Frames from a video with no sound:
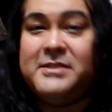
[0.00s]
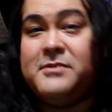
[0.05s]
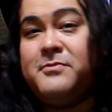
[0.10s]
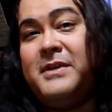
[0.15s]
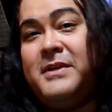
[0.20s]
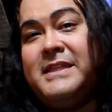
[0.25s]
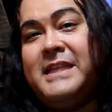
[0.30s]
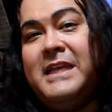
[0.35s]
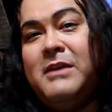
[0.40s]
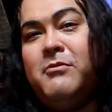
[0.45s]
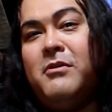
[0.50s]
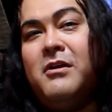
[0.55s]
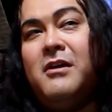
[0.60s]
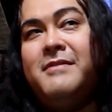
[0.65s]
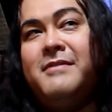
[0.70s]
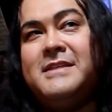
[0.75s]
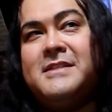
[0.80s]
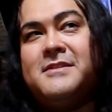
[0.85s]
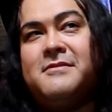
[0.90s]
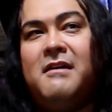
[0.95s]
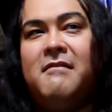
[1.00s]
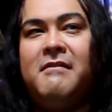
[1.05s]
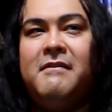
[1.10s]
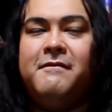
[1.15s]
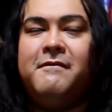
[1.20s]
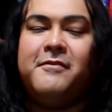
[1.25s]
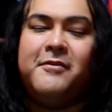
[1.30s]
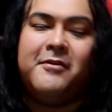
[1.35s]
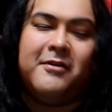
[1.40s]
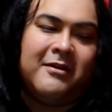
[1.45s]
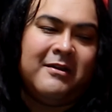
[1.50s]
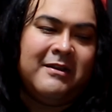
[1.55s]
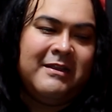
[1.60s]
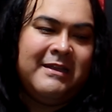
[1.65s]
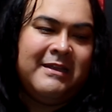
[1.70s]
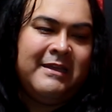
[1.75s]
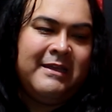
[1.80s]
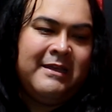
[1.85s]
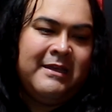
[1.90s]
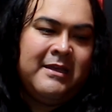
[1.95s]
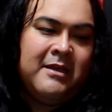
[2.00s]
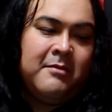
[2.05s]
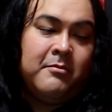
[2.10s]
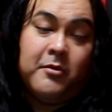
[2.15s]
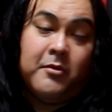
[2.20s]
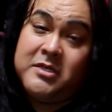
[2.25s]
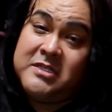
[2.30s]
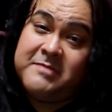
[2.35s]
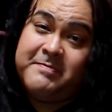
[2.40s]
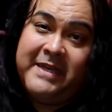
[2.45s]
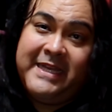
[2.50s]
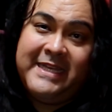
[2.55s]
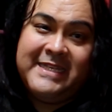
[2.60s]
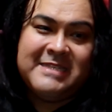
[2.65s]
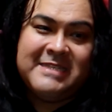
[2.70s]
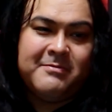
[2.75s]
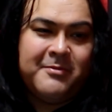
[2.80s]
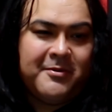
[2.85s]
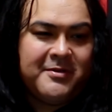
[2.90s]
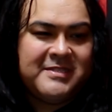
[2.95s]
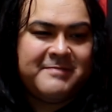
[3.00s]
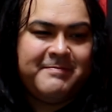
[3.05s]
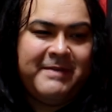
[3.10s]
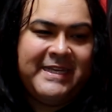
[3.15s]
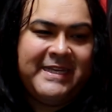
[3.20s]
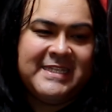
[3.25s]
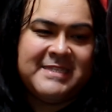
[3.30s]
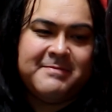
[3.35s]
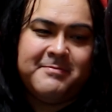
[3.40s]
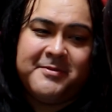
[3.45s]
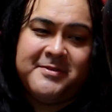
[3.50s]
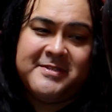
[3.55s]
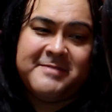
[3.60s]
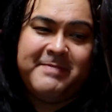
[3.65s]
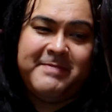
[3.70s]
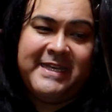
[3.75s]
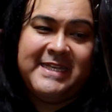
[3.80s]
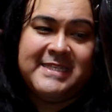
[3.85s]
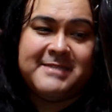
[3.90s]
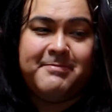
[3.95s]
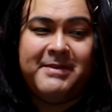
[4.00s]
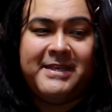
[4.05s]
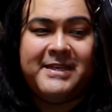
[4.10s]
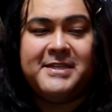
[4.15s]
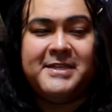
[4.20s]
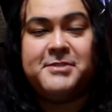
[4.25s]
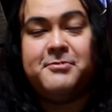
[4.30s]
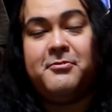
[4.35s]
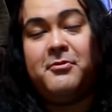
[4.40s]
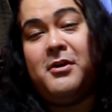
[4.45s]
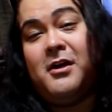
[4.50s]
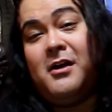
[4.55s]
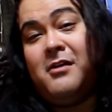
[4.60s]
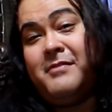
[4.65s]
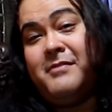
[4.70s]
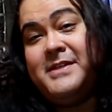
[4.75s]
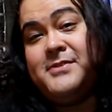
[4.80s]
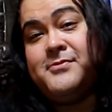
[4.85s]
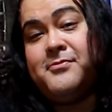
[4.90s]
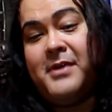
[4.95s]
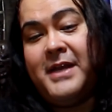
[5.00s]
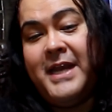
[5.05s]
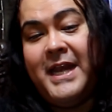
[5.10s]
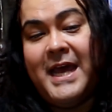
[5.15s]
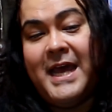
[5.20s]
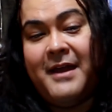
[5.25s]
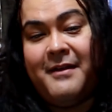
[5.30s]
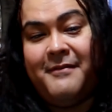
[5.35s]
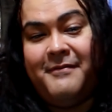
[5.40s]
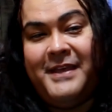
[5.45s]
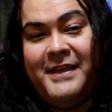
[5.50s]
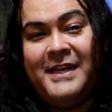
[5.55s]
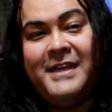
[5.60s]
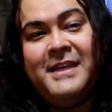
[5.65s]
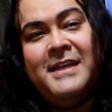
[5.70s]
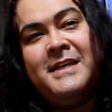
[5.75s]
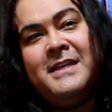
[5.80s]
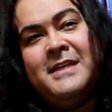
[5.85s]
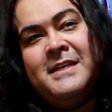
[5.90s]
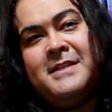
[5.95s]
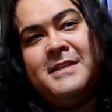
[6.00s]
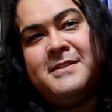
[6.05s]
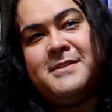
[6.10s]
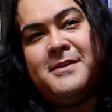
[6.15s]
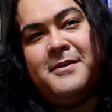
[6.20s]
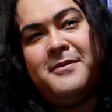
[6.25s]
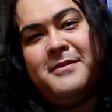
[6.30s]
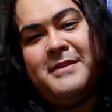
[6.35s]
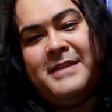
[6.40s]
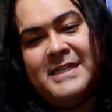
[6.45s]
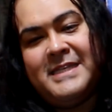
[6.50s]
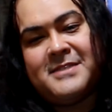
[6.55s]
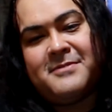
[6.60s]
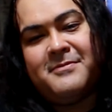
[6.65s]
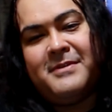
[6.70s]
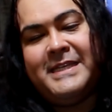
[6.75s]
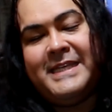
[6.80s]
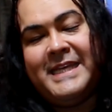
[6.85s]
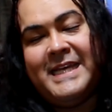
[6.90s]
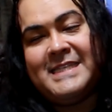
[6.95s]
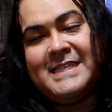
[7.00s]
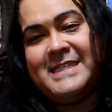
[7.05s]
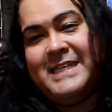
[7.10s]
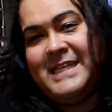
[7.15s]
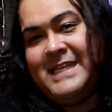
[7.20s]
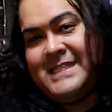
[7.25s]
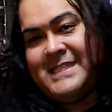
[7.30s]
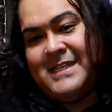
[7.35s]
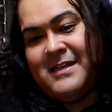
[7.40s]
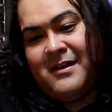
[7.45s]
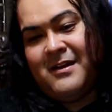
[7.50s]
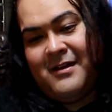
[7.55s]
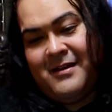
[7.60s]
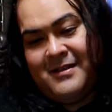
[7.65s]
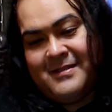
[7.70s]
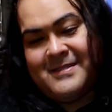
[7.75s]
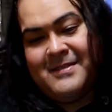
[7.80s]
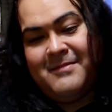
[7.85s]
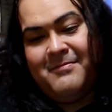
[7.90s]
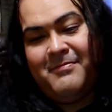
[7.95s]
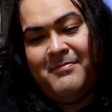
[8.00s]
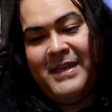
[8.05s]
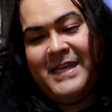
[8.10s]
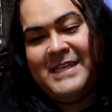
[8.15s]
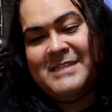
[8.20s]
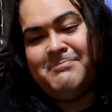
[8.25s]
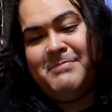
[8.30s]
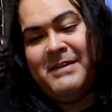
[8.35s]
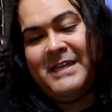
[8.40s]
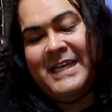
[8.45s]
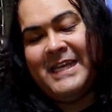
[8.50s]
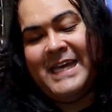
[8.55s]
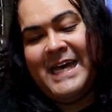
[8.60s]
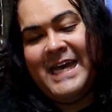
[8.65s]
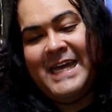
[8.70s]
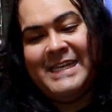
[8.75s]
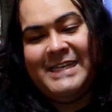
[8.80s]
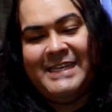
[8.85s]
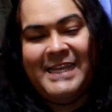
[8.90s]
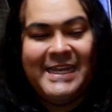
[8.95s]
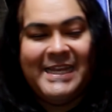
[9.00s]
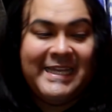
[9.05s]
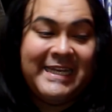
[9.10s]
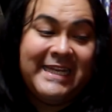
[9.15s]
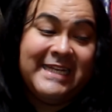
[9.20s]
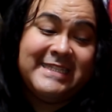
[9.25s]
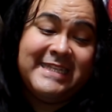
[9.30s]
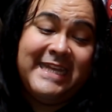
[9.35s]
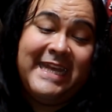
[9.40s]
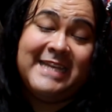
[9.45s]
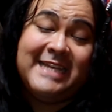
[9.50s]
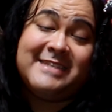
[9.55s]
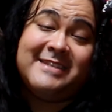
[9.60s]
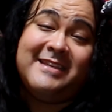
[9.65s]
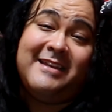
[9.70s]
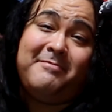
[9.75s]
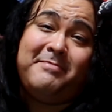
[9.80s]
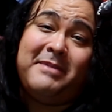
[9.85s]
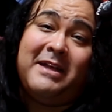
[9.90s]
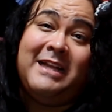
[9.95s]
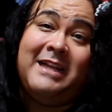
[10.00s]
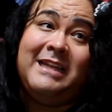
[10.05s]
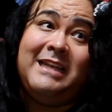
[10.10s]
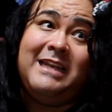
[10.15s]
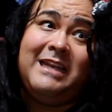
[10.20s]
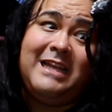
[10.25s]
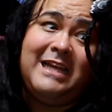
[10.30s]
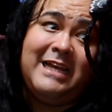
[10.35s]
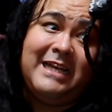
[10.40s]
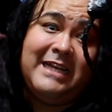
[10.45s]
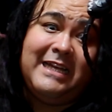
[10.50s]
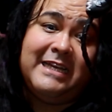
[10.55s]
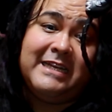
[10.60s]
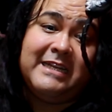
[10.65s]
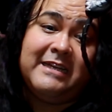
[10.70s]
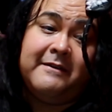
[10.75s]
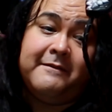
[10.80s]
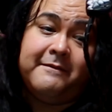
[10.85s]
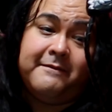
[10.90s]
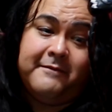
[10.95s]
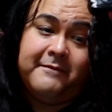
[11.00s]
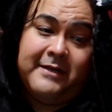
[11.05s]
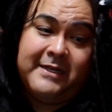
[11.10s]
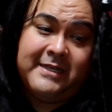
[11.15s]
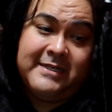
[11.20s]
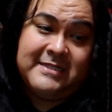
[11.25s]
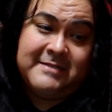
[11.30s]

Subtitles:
is one thing we're always striving for. More space, more space, more space, because we're always running out of it. So this one, yes, it is an awesome base, but god dang it takes up a lot of freaking